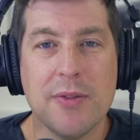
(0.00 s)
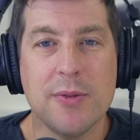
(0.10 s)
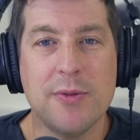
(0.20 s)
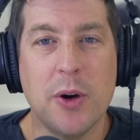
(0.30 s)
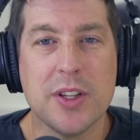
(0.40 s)

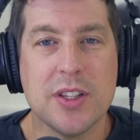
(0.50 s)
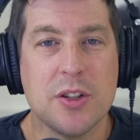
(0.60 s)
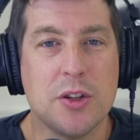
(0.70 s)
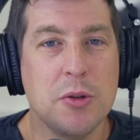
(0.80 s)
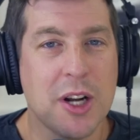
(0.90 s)
from focusing
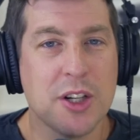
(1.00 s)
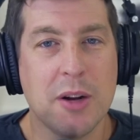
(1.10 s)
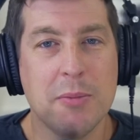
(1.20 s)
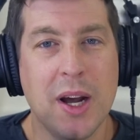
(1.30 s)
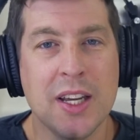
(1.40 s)
too much
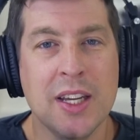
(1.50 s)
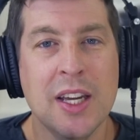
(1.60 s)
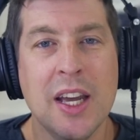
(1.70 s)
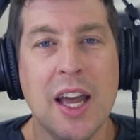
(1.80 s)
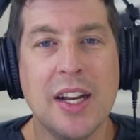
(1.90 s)
on money
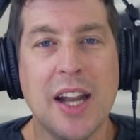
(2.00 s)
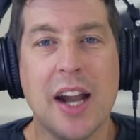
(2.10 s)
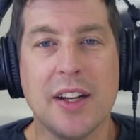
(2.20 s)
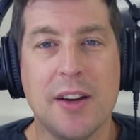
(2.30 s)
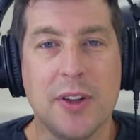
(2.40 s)
and
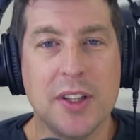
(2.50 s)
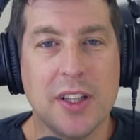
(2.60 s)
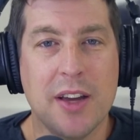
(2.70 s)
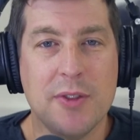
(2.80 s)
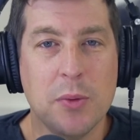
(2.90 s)
not enough on the
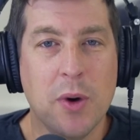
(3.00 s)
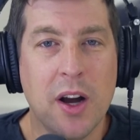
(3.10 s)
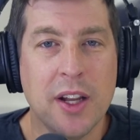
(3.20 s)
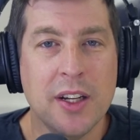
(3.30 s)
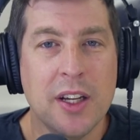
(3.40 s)
life you want,